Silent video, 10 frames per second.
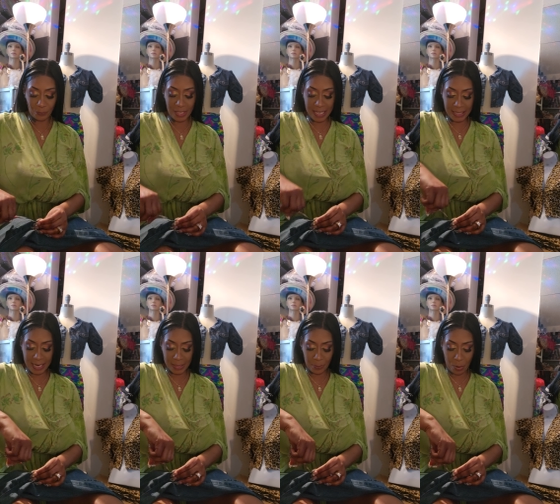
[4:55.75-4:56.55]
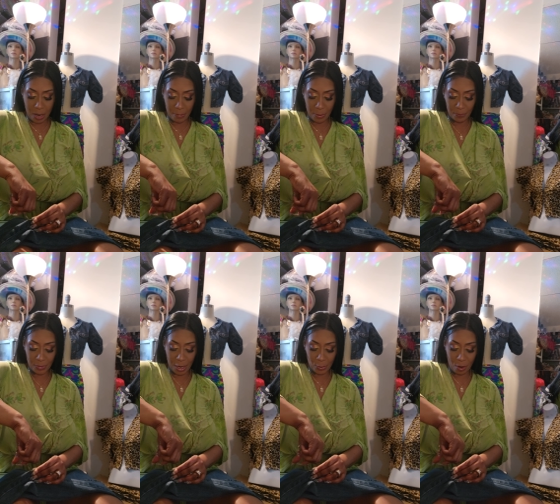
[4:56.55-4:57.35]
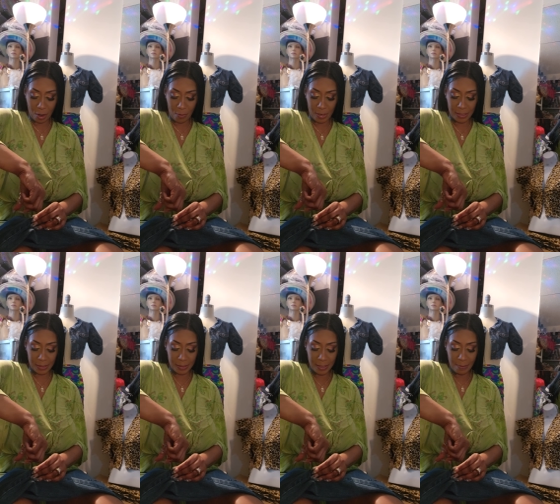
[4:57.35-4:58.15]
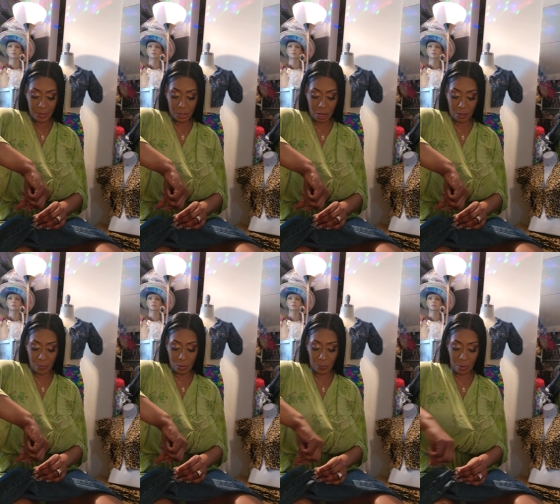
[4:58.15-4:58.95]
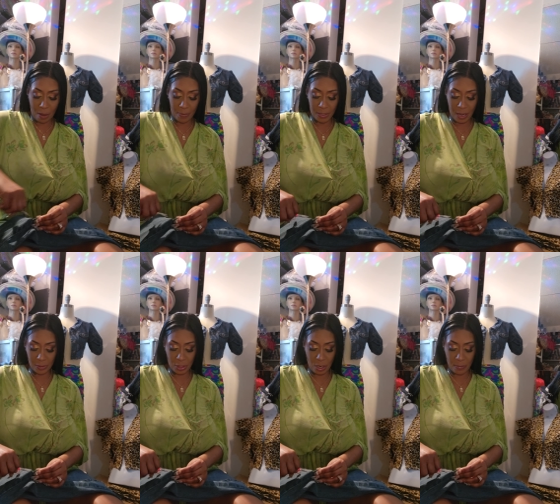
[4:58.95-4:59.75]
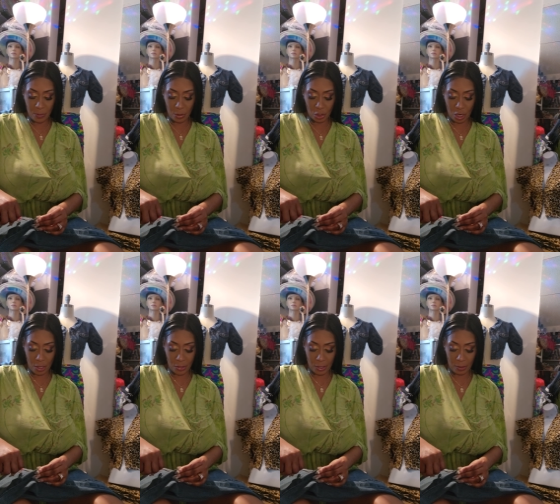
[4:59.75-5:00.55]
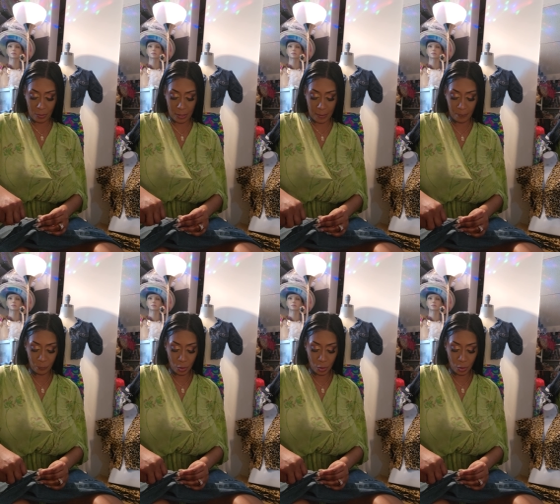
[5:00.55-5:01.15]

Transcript: Guys, I got a problem. Y'all know I always be talking with a problem. And y'all tell me what y'all think. Okay.